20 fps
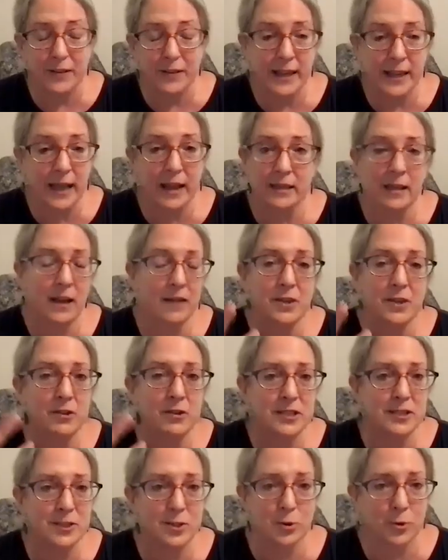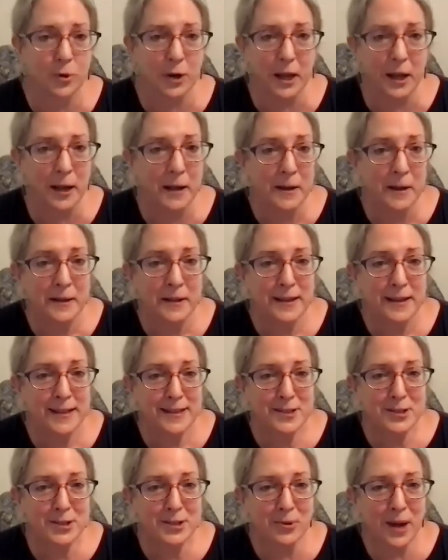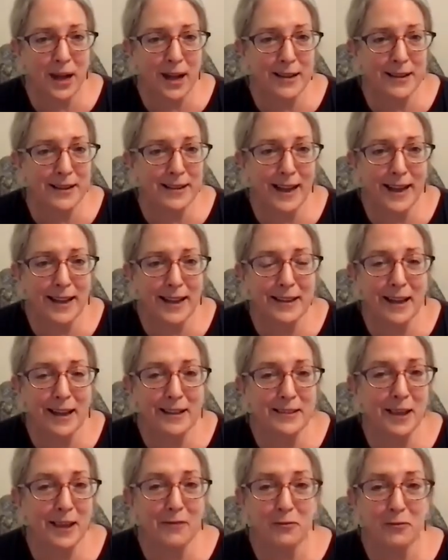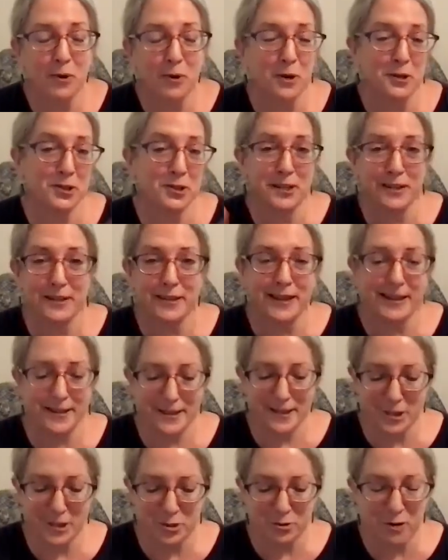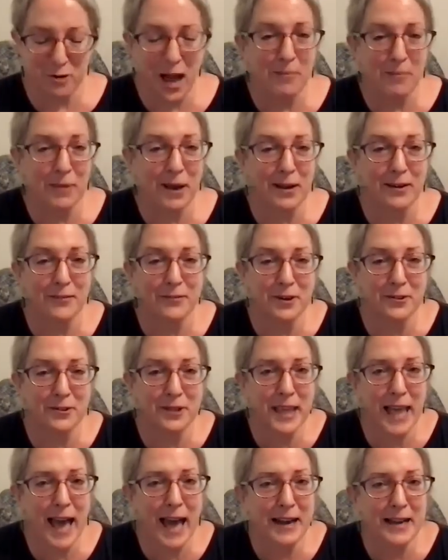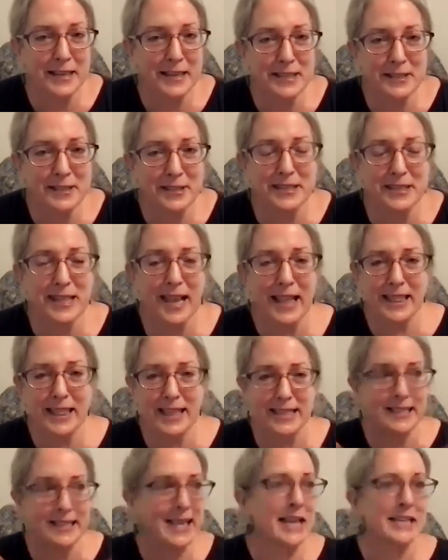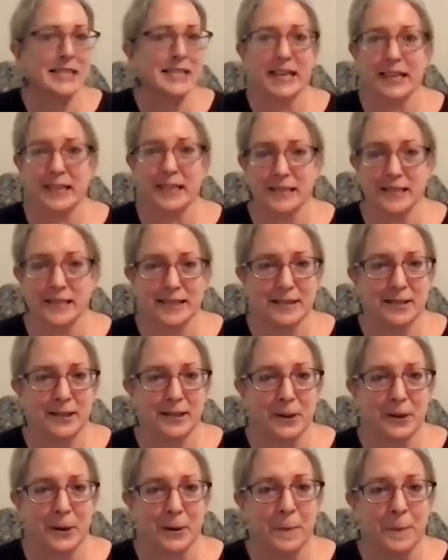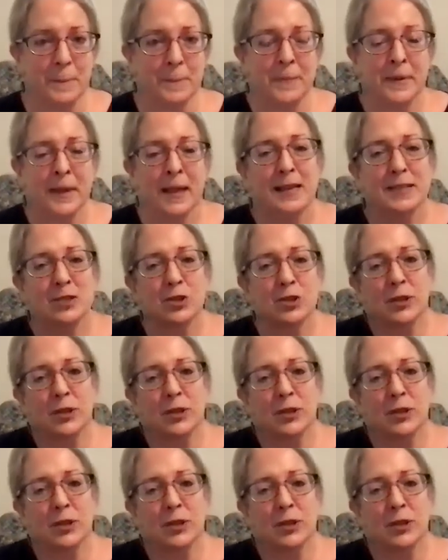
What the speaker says: I love a good story. So I love watching the drama of all the characters and the settings, So